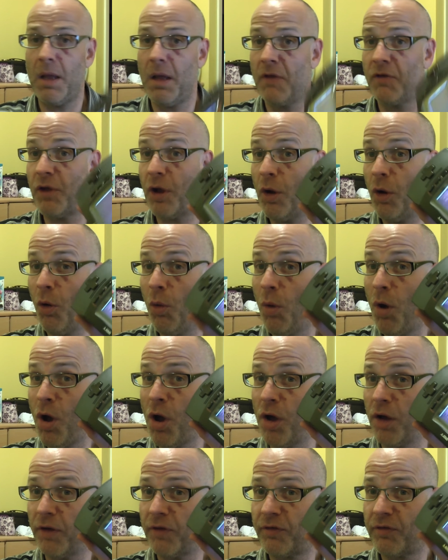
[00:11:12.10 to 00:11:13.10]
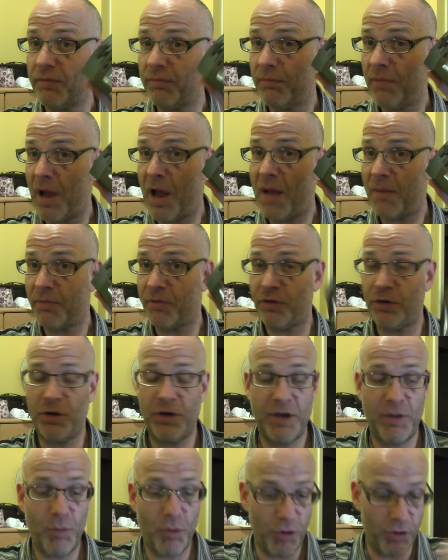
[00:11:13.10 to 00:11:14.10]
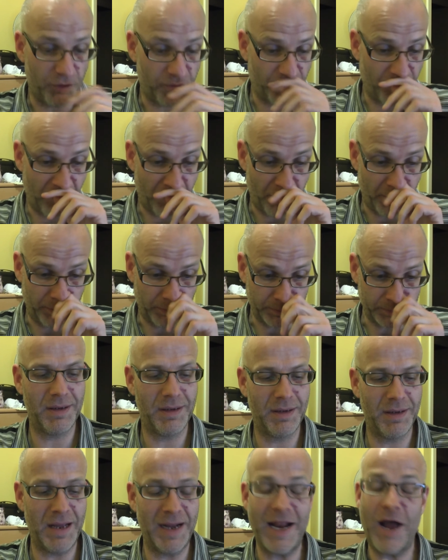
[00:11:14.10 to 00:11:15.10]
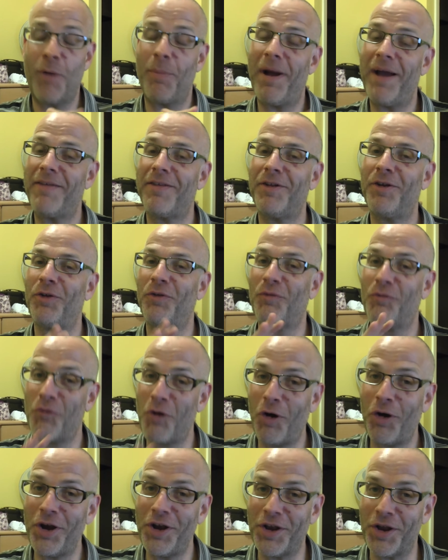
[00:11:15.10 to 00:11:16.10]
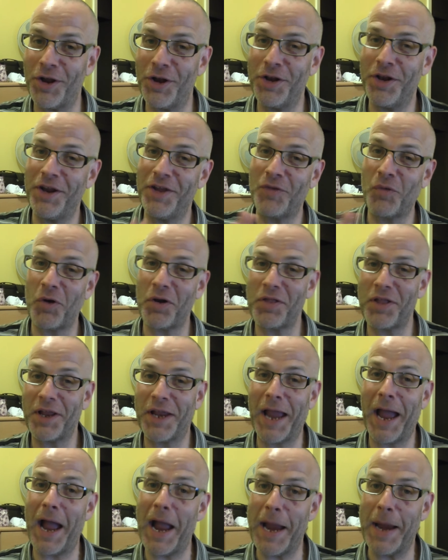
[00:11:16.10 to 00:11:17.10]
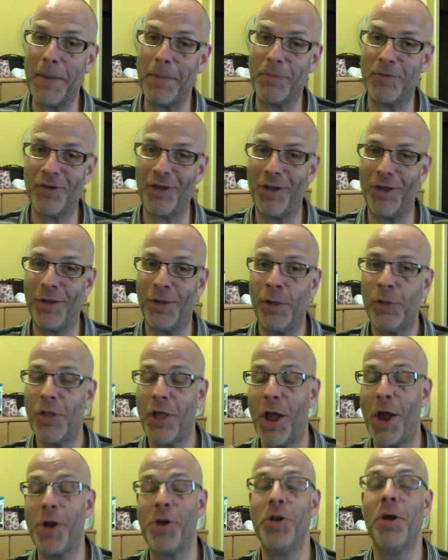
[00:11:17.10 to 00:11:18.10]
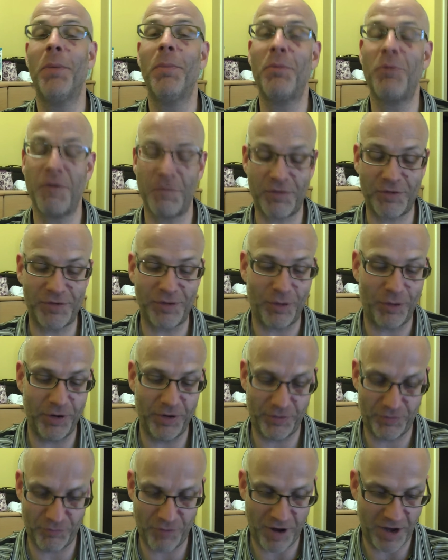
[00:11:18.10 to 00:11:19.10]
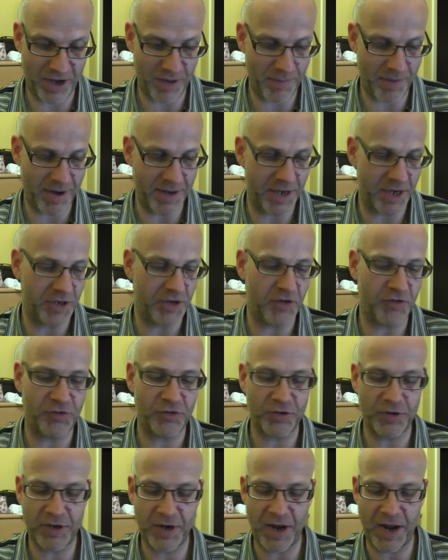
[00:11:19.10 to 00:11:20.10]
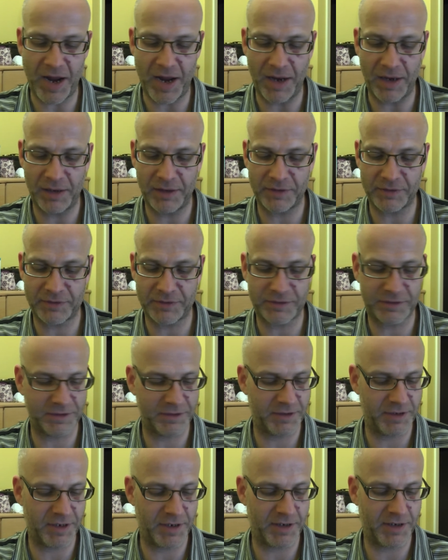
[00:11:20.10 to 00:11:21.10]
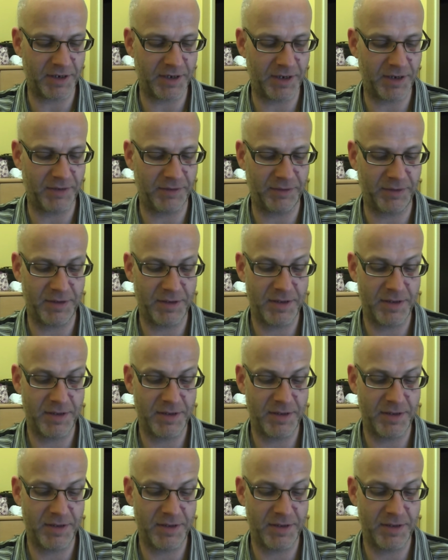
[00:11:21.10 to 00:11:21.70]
So it all works, absolutely works fine. And now, amazing enough, Raiden is one of the games that a number of sites recommend that you should get. Let's turn that down.